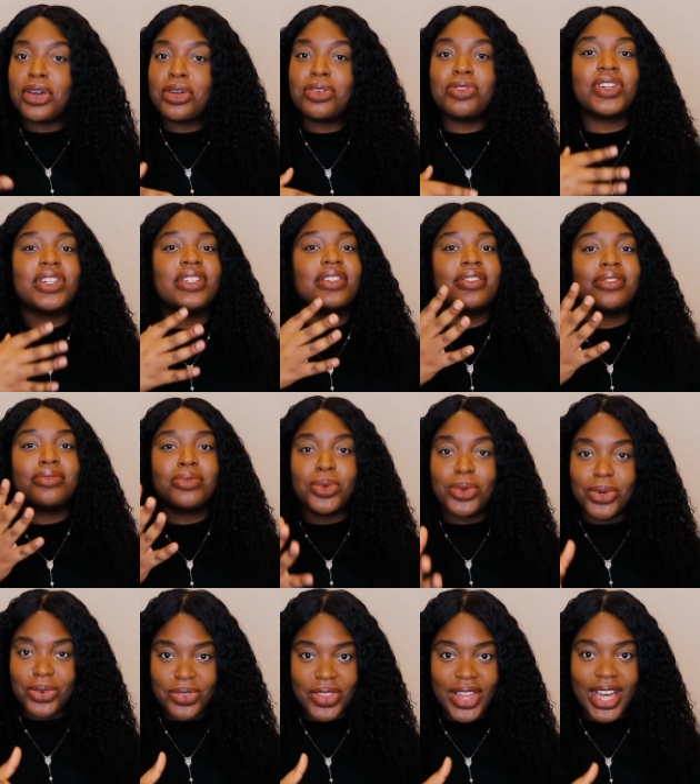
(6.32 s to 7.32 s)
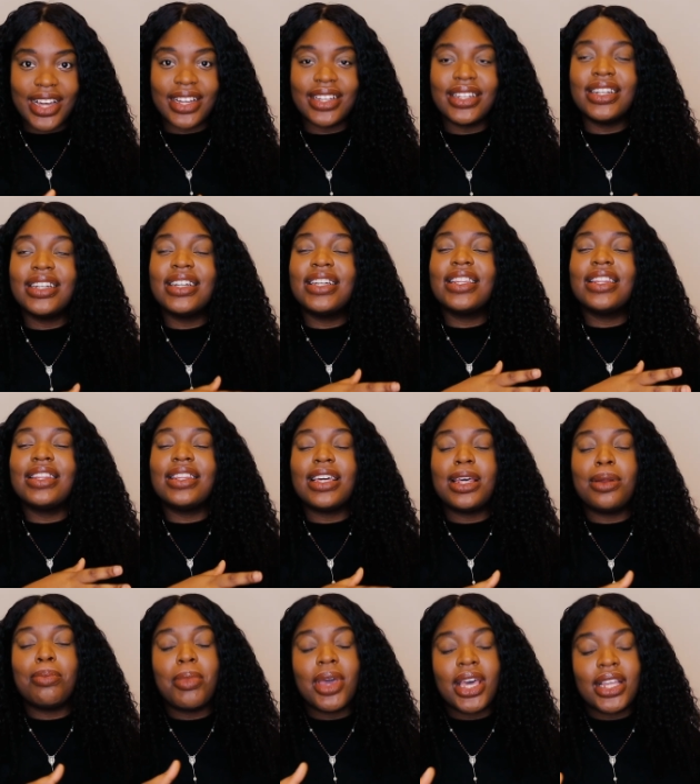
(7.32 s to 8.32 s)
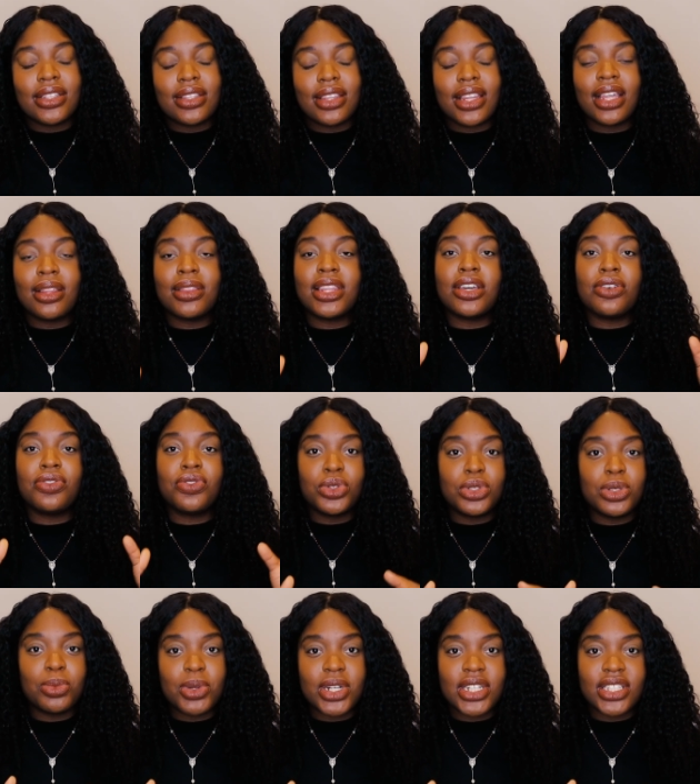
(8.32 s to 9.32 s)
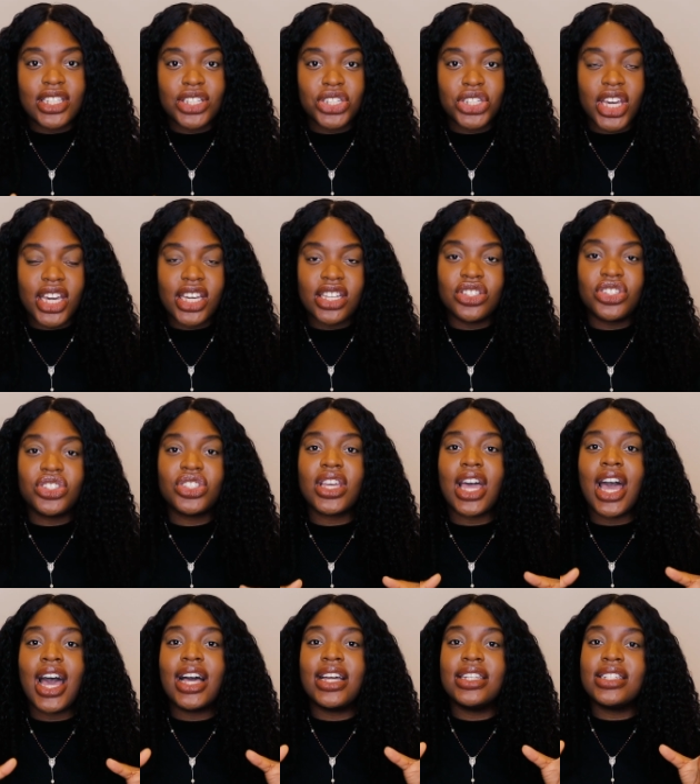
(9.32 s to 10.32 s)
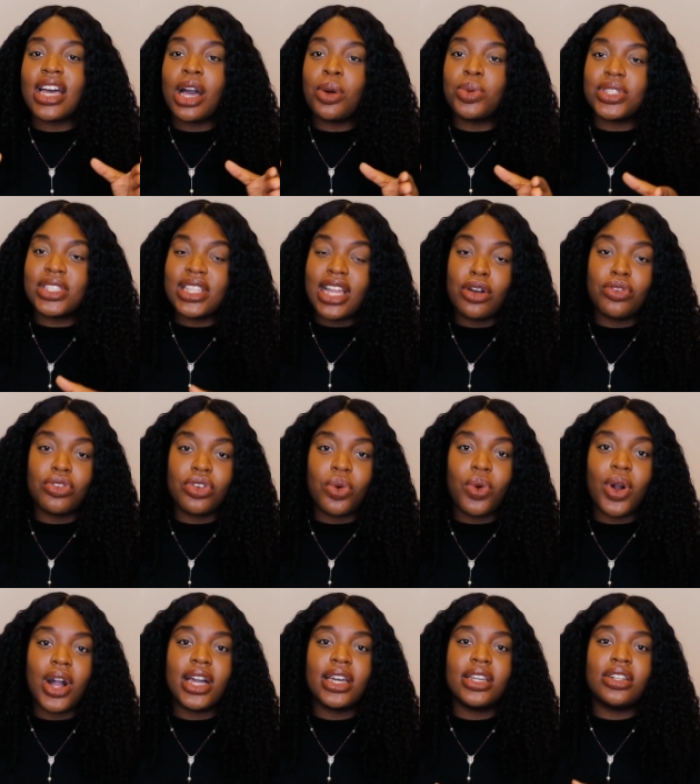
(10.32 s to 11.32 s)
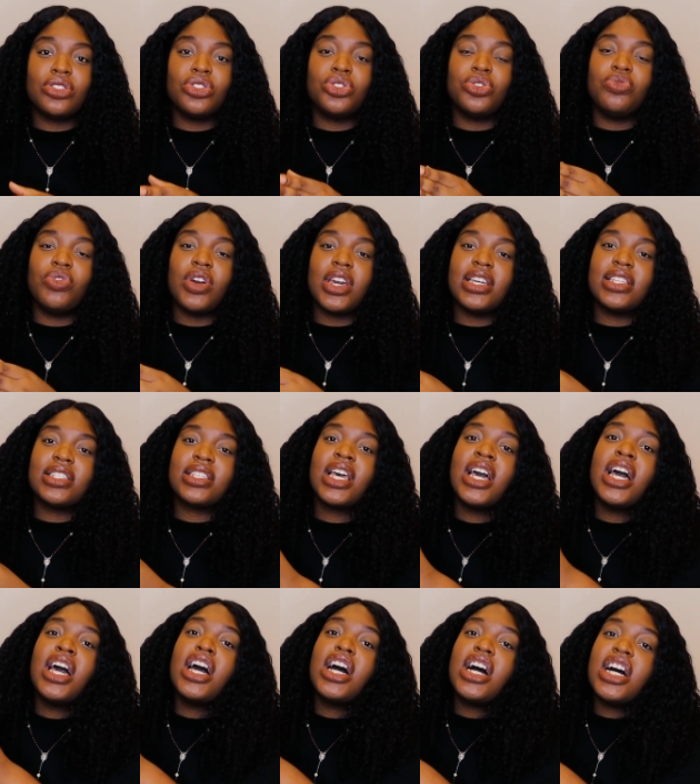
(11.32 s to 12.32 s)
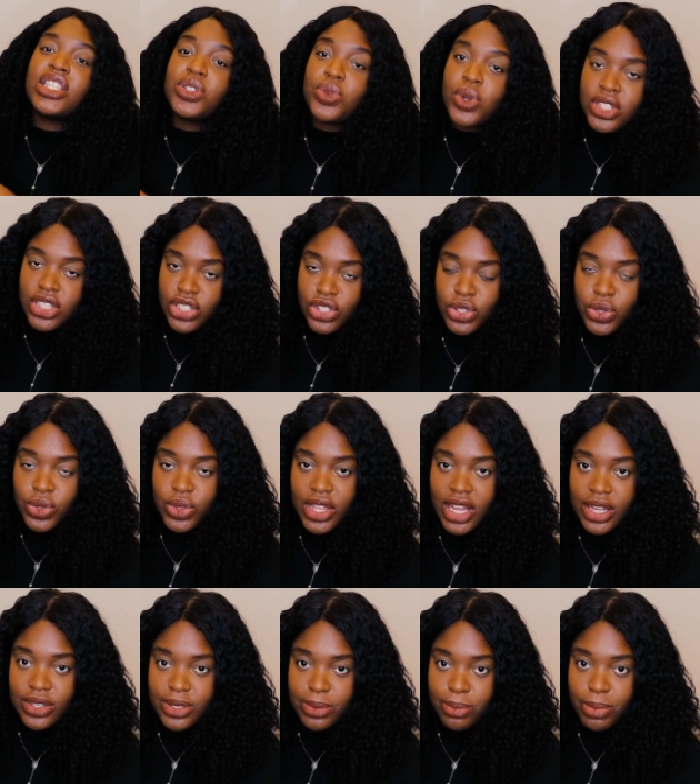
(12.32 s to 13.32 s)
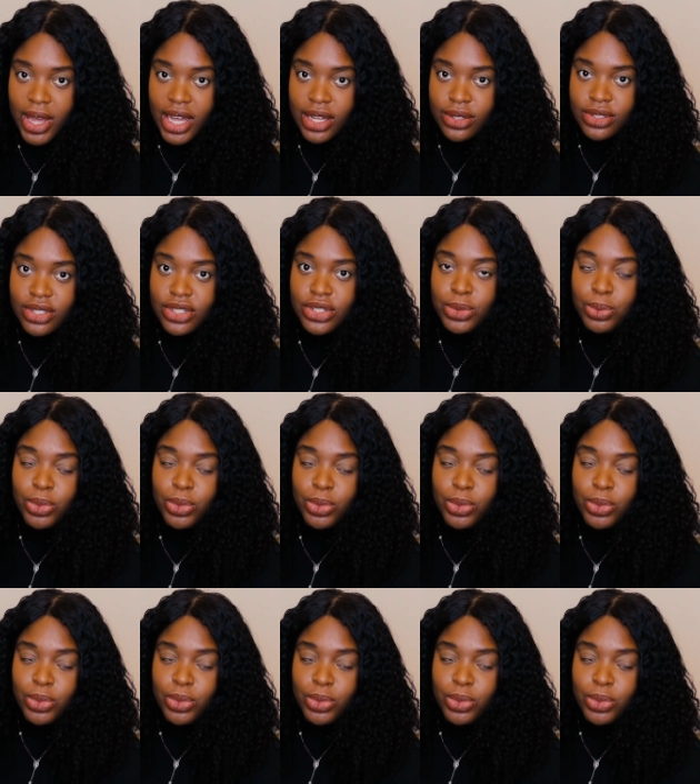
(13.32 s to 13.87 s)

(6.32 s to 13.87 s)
COVID, all of that then meant that the affordability changed and I was now required to raise a £22,000